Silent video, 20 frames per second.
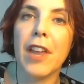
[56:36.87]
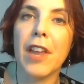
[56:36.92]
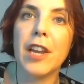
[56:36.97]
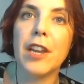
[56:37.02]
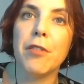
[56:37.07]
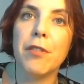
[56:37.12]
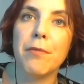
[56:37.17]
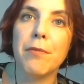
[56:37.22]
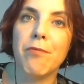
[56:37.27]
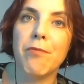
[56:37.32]
Then
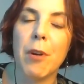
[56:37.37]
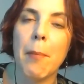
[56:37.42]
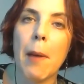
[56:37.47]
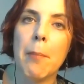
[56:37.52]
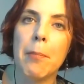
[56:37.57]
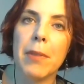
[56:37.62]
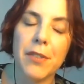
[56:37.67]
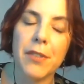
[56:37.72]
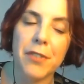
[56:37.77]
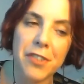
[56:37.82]
you
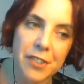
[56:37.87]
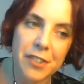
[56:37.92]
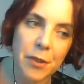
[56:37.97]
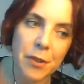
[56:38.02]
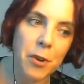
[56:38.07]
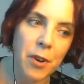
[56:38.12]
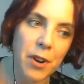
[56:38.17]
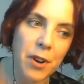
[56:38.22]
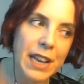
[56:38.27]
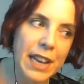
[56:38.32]
remember you've
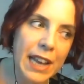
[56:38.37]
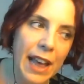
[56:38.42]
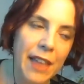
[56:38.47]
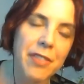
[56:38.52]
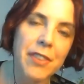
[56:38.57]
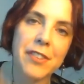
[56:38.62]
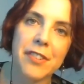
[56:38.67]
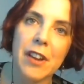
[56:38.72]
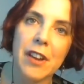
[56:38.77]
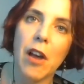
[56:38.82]
still got to
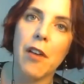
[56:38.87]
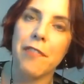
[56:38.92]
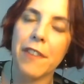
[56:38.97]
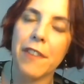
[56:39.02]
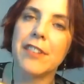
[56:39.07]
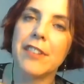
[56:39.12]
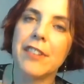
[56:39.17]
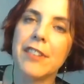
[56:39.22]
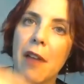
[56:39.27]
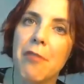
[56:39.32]
get the stuff
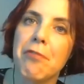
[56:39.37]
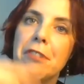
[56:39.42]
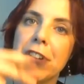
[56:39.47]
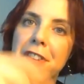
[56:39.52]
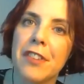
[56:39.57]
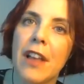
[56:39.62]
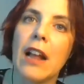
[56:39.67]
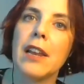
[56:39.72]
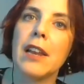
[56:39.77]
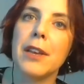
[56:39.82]
into every
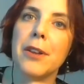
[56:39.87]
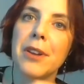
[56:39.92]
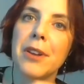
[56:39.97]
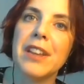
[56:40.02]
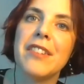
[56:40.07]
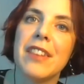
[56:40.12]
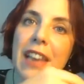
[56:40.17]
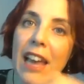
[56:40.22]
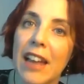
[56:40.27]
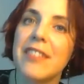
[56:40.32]
cell you
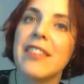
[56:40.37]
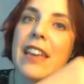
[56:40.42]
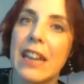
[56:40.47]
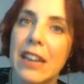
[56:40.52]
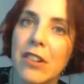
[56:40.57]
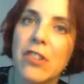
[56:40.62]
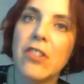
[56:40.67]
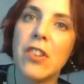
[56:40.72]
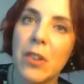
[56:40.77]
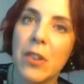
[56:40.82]
need to get it
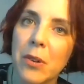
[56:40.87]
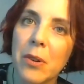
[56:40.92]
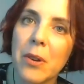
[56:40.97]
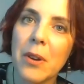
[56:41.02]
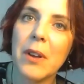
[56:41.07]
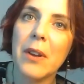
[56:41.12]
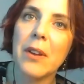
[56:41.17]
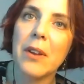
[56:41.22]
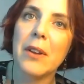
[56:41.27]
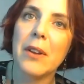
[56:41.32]
into. Yeah.
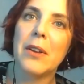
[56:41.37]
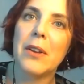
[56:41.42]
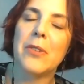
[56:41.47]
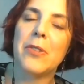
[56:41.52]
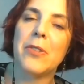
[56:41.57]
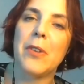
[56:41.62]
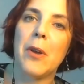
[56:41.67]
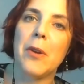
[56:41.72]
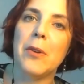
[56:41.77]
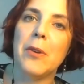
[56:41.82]

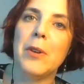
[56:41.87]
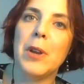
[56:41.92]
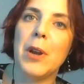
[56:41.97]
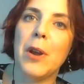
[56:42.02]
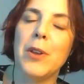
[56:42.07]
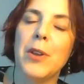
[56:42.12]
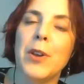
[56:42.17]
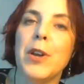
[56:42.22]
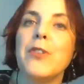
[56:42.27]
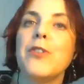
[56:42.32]
So,
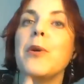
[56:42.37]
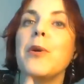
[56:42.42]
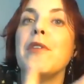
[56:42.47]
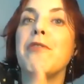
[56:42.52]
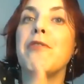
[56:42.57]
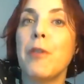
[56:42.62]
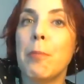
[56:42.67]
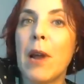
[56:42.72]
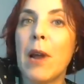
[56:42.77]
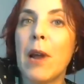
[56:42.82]
you can do
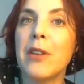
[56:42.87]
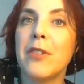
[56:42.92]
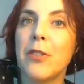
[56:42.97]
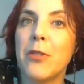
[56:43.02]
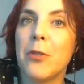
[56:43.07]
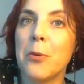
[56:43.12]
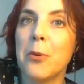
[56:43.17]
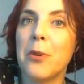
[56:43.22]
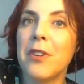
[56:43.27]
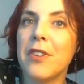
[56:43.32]
it for blood
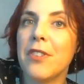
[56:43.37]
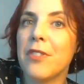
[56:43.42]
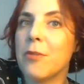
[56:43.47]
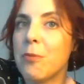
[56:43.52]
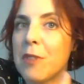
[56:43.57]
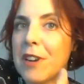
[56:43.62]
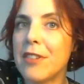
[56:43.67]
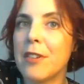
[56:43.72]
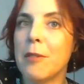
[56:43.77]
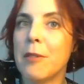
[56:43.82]
disorders
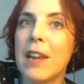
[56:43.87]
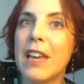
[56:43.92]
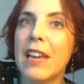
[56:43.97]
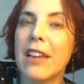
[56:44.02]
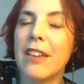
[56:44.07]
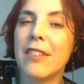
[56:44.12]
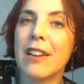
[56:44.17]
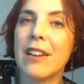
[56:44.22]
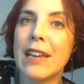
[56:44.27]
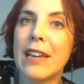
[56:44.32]
reasonably
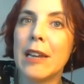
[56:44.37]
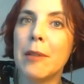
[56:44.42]
easily.